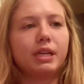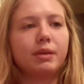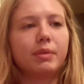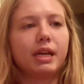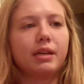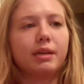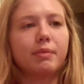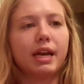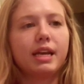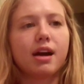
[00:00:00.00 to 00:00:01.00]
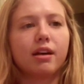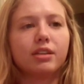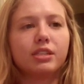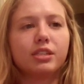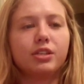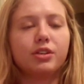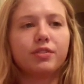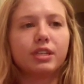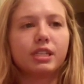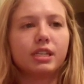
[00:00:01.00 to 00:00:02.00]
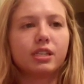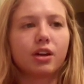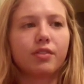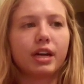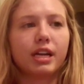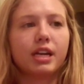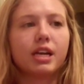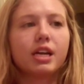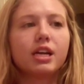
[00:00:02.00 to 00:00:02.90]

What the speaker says: being made in many colleges and universities already.